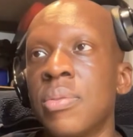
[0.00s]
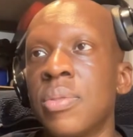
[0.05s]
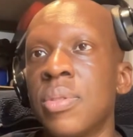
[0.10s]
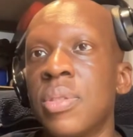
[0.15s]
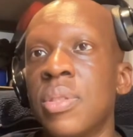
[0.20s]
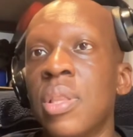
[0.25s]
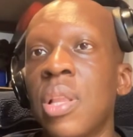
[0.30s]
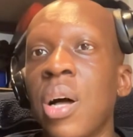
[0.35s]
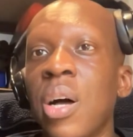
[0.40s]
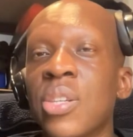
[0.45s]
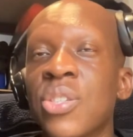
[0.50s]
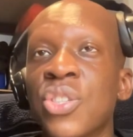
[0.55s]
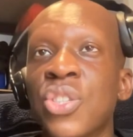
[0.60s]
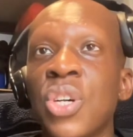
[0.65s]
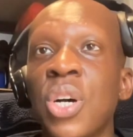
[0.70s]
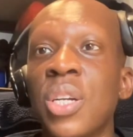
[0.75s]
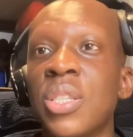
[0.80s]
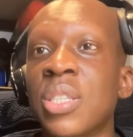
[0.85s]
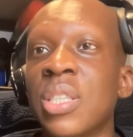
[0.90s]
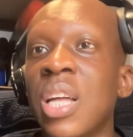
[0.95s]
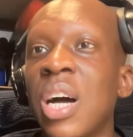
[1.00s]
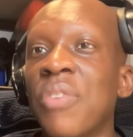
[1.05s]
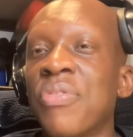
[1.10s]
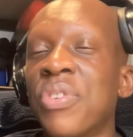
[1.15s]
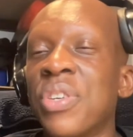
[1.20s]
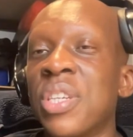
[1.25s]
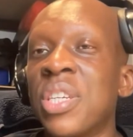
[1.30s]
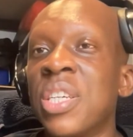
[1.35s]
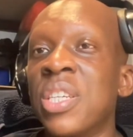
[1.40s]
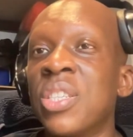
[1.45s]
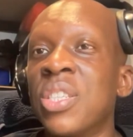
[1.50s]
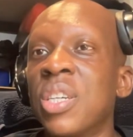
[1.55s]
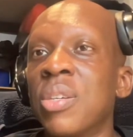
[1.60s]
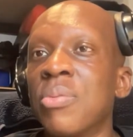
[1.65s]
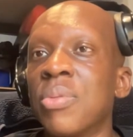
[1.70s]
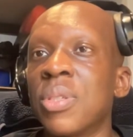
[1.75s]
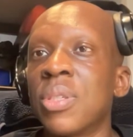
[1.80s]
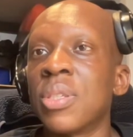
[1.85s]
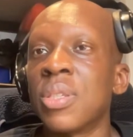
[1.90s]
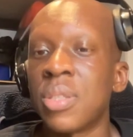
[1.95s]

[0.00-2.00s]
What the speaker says: Last chance now for Egypt.